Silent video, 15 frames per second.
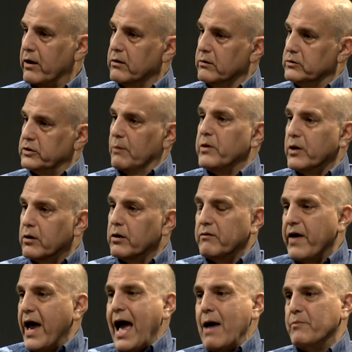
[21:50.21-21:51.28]
something could have
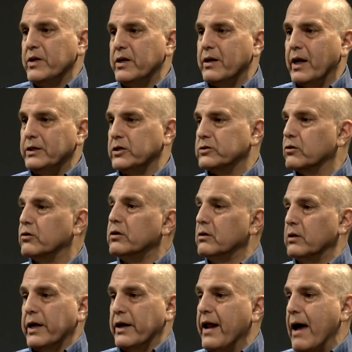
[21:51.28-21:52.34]
happened and I just couldn't
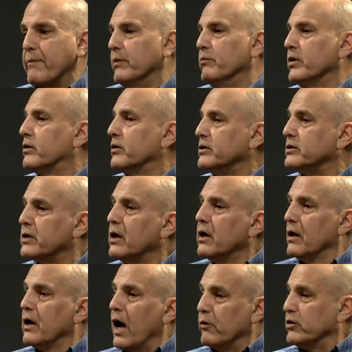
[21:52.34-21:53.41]
let it happen because
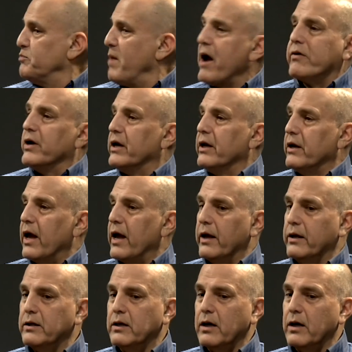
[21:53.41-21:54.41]
I was married and, and,